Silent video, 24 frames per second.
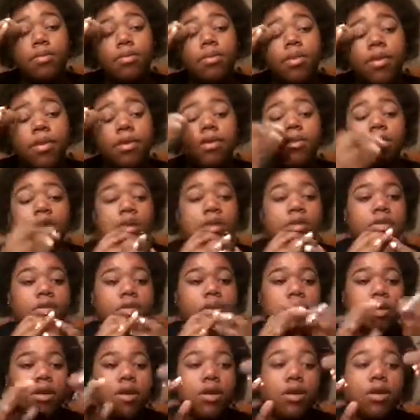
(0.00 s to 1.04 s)
me to do this
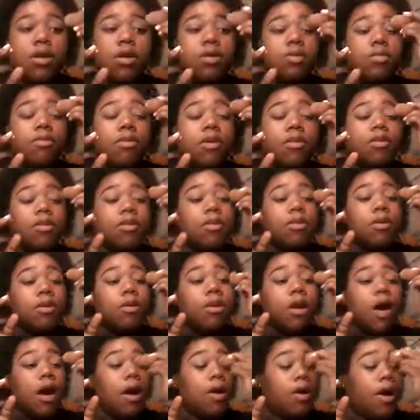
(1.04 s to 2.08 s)
or want to
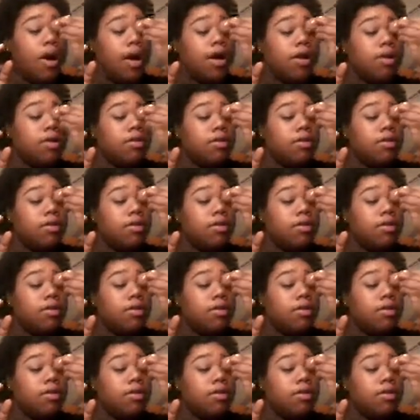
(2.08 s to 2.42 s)
know how